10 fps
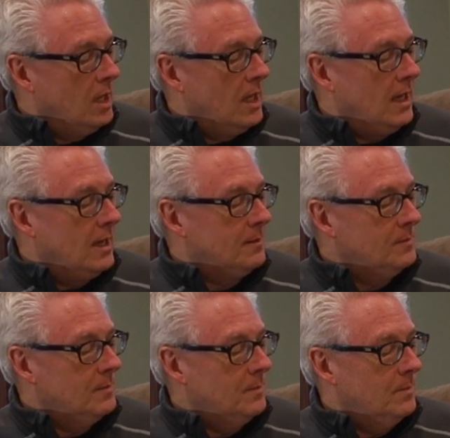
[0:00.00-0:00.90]
Uh,
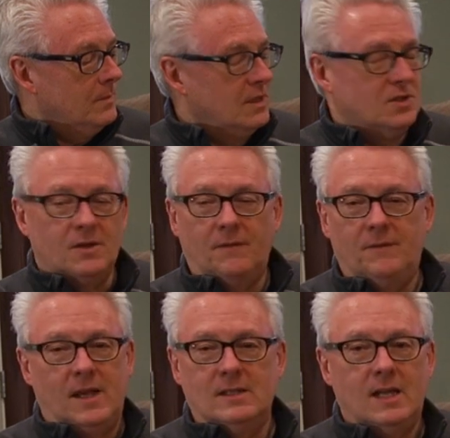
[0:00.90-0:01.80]
this is a
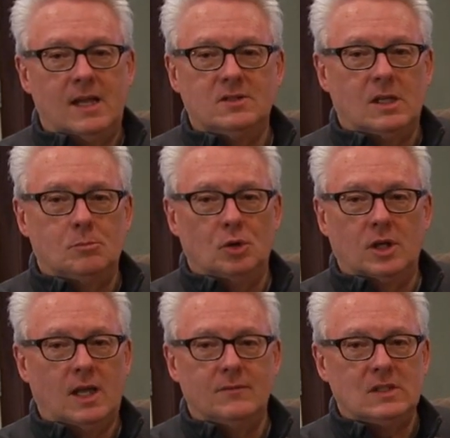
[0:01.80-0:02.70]
fantastic
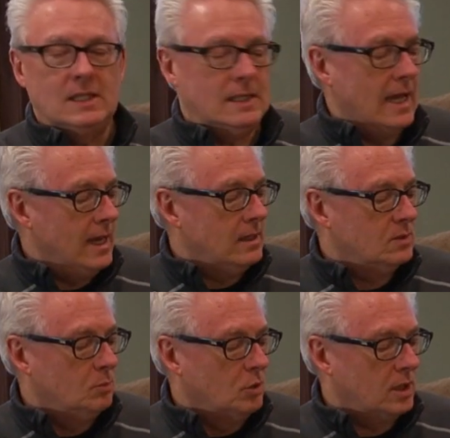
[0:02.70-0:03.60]
book, even today.
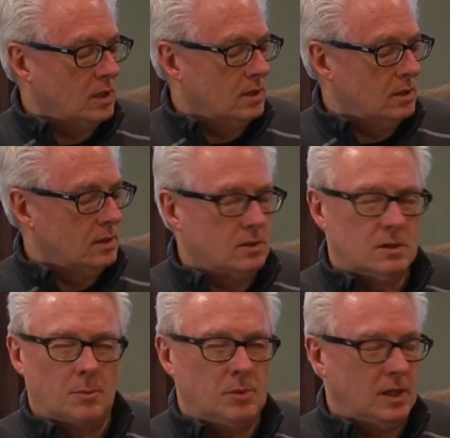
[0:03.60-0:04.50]
This book
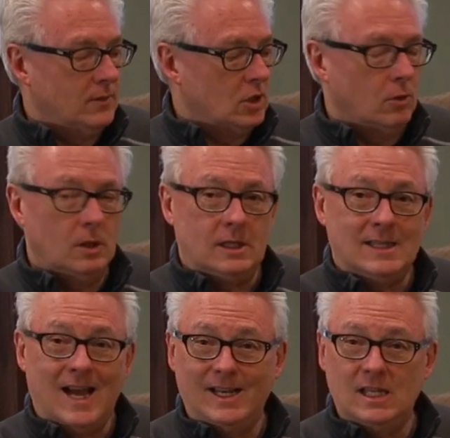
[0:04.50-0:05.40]
is, I believe, in the early
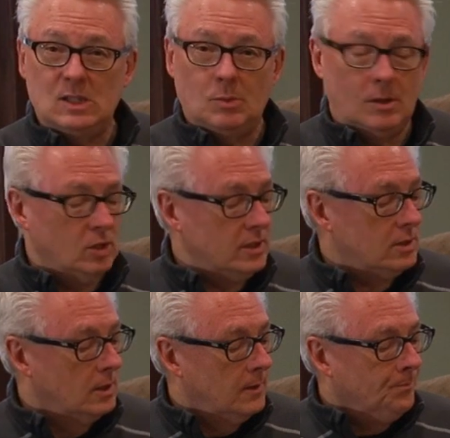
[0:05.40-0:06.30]
90s
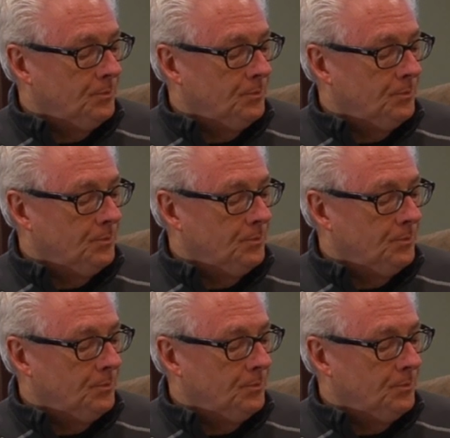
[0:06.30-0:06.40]
published.